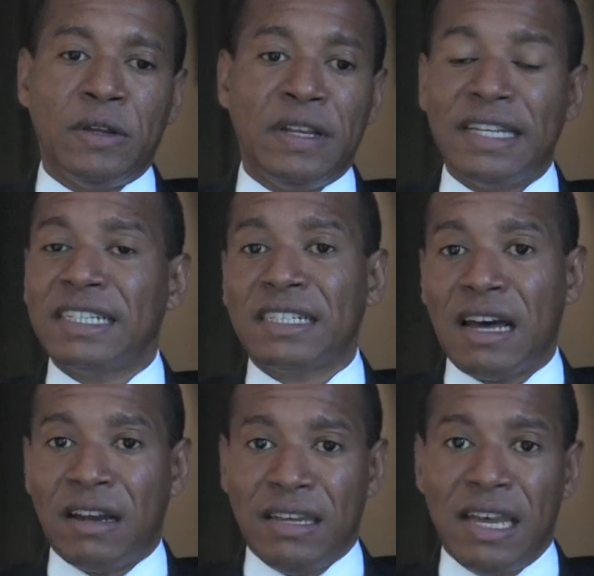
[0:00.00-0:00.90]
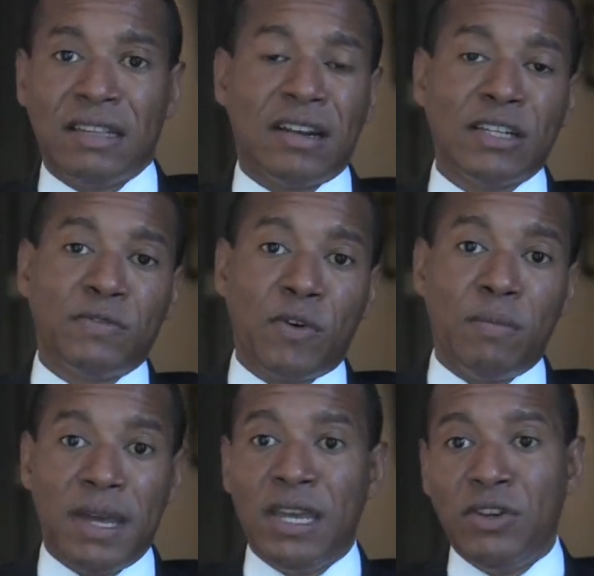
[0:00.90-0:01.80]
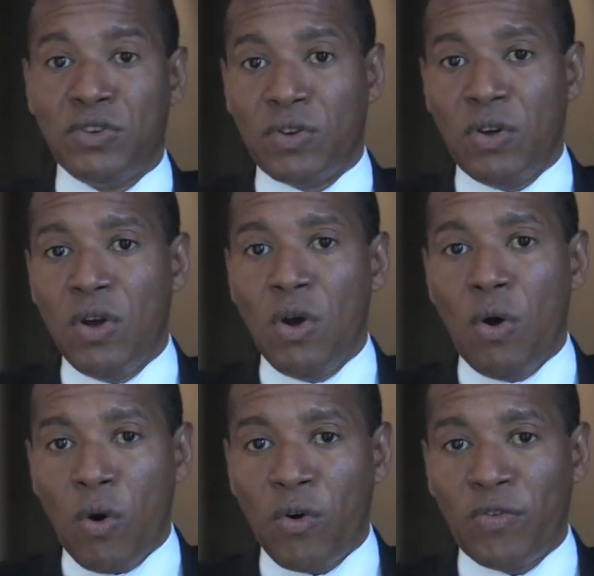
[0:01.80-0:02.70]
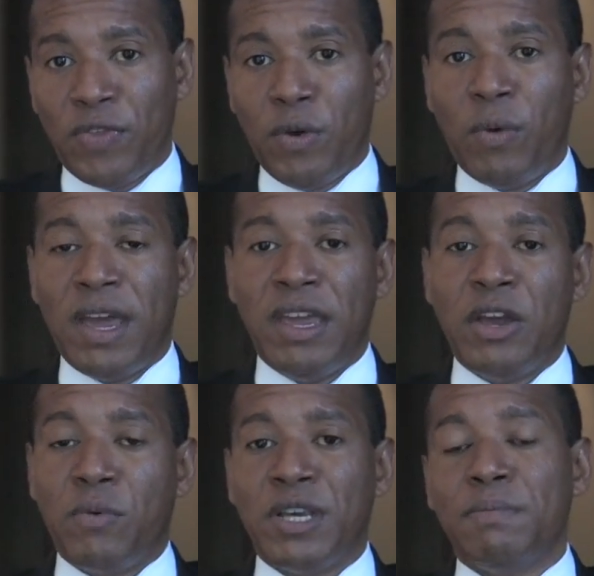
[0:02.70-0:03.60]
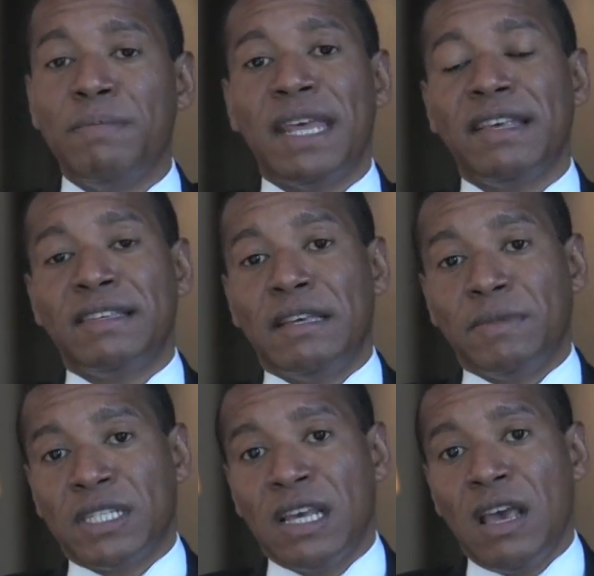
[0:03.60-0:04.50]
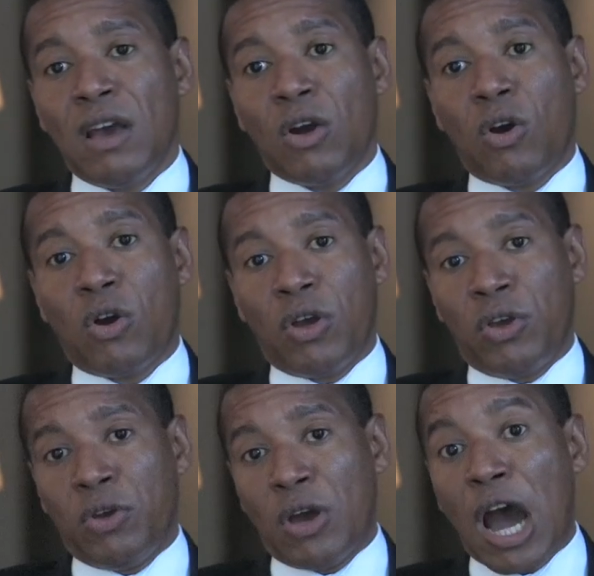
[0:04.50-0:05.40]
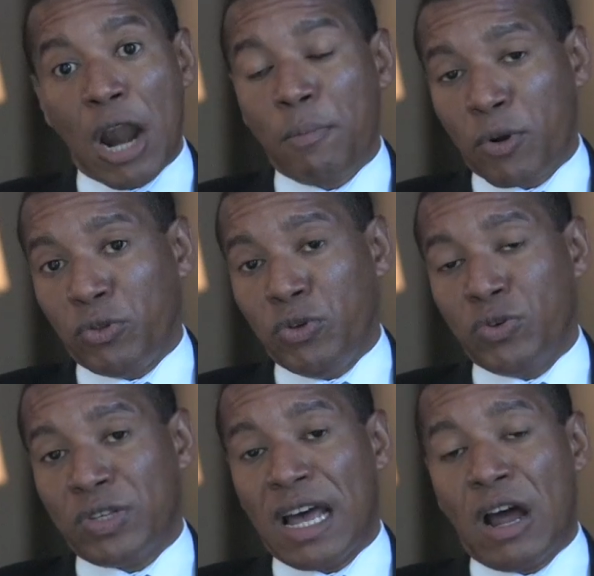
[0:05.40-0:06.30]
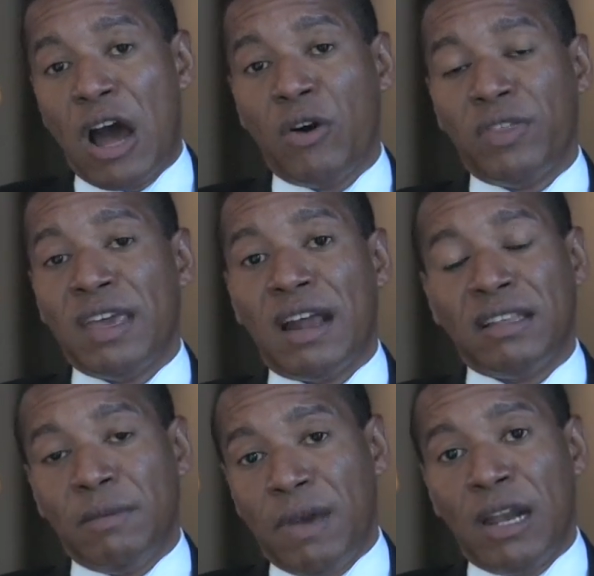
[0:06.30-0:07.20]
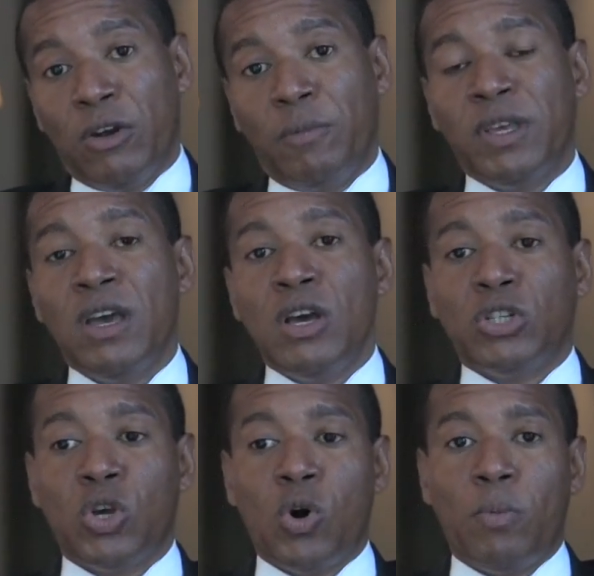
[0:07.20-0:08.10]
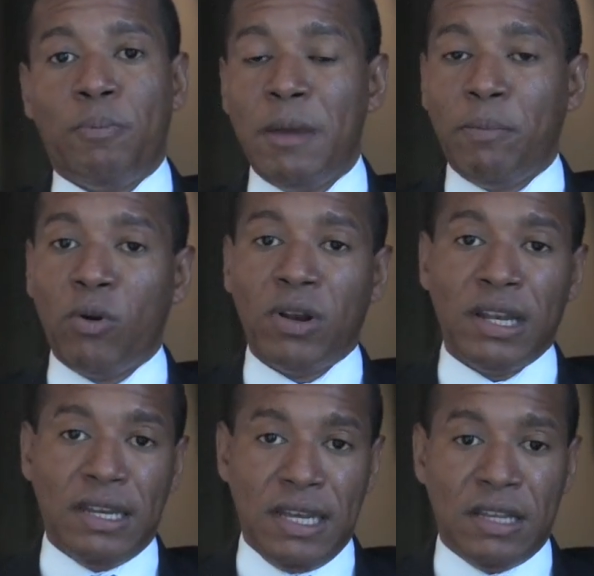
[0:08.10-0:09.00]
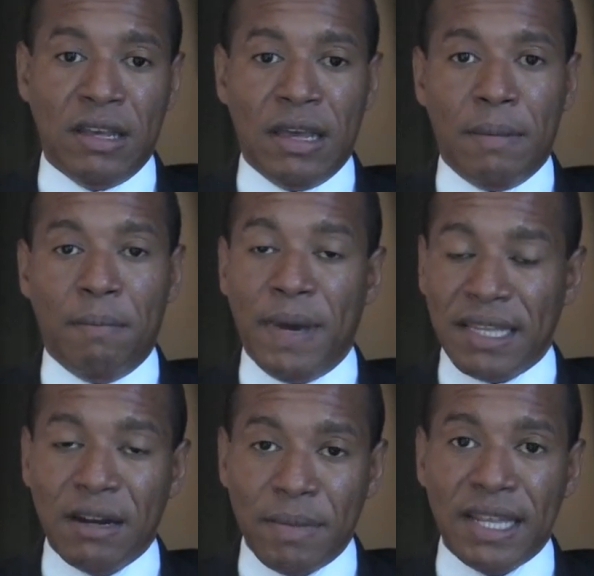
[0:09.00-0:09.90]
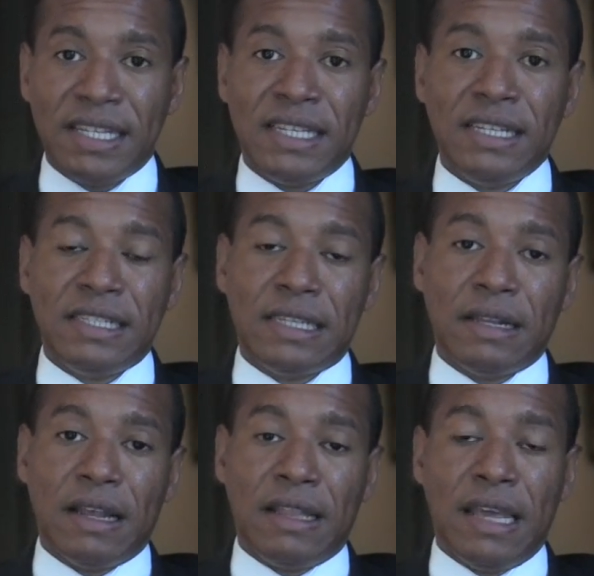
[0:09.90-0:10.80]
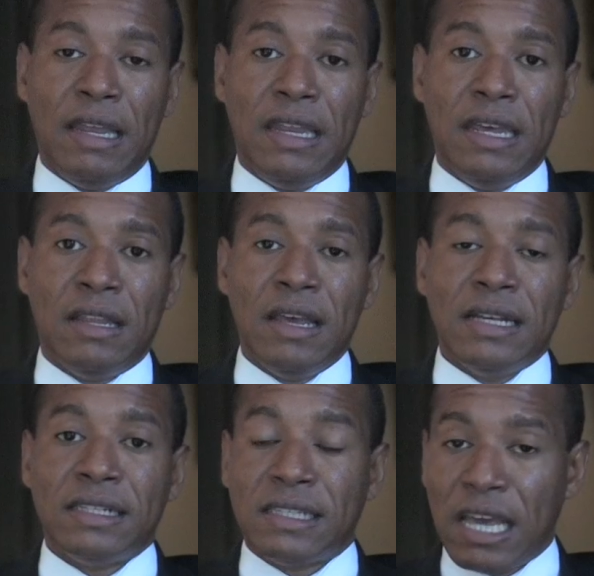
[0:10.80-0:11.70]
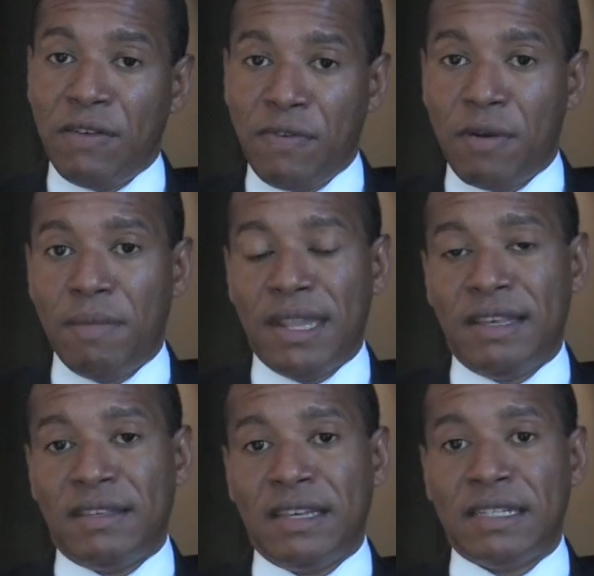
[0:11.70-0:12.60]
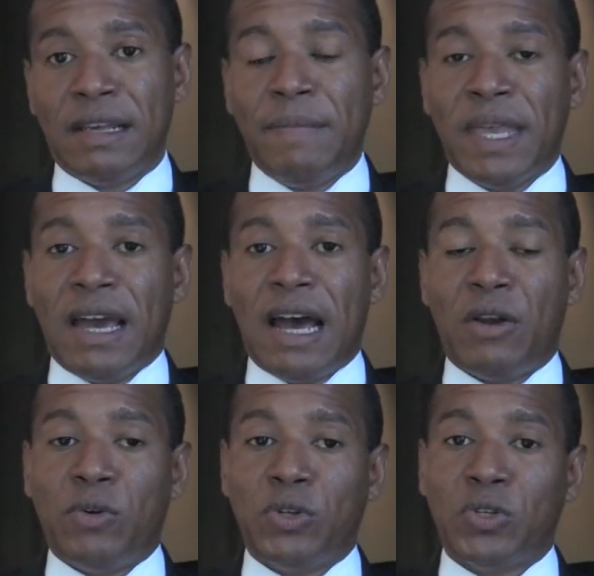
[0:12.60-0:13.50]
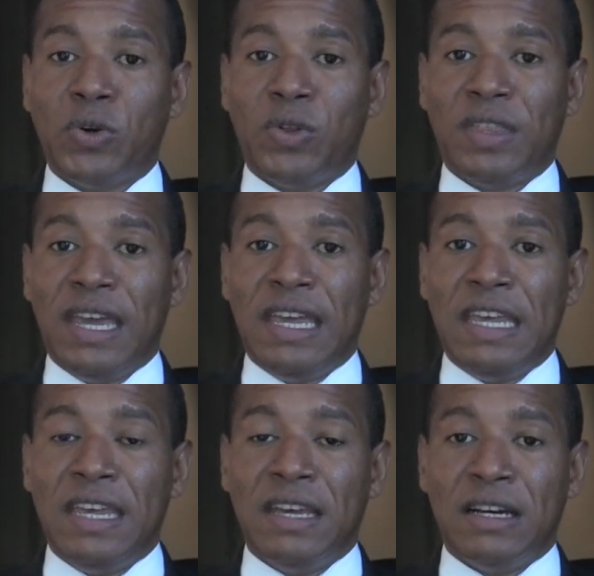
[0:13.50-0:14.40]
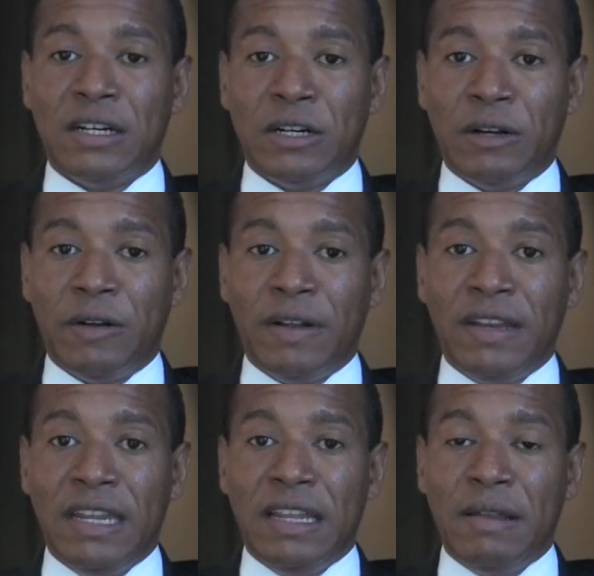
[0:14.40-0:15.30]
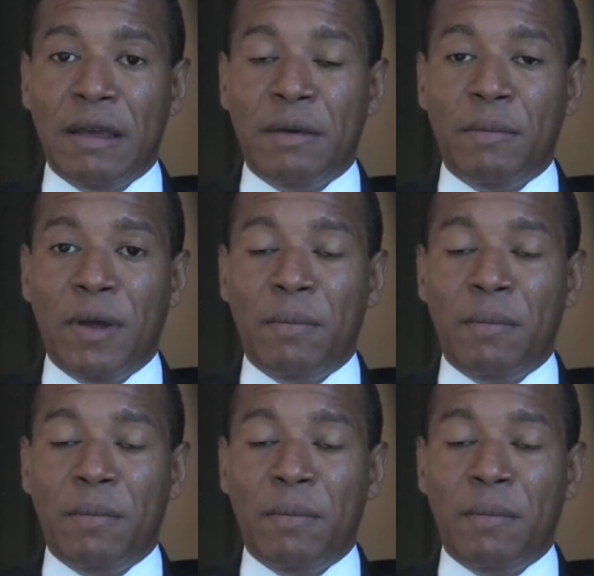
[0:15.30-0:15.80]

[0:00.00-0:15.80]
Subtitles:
necessary a transformation of the way in which medicines are produced and how they are developed. So people need better medicines, they need safer medicines, and also they need a